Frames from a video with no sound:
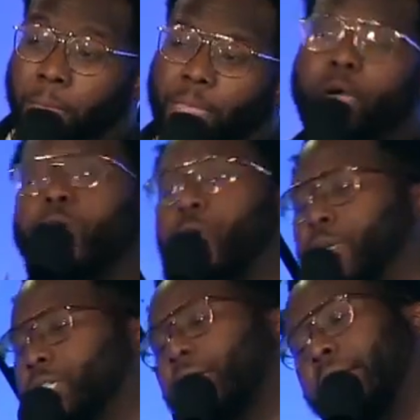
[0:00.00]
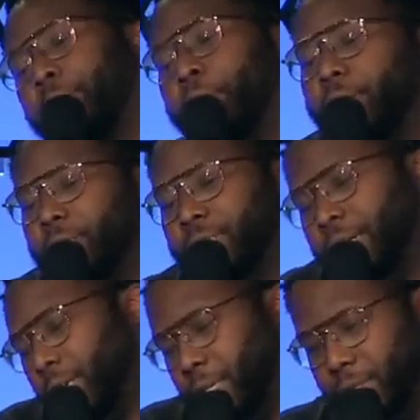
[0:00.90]
according to like a Barna
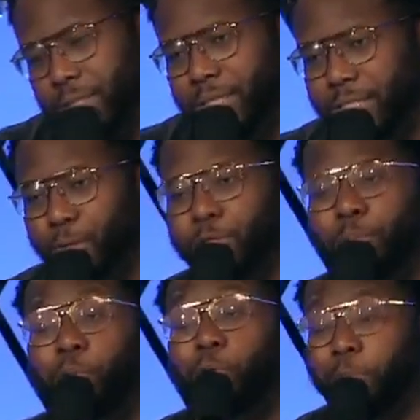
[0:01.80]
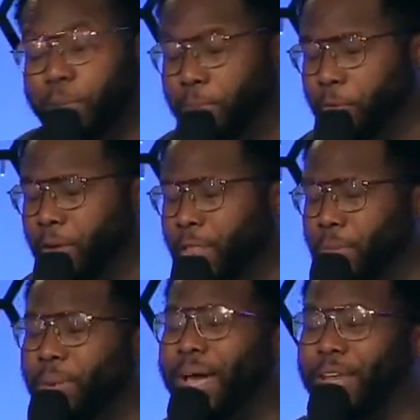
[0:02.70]
study. So it's a pool of people of the
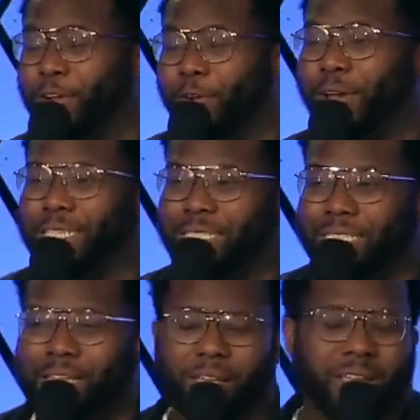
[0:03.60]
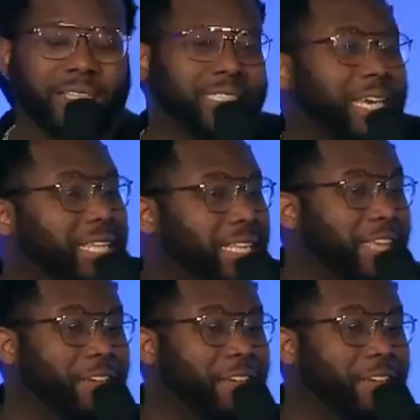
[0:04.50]
body of Christ say that they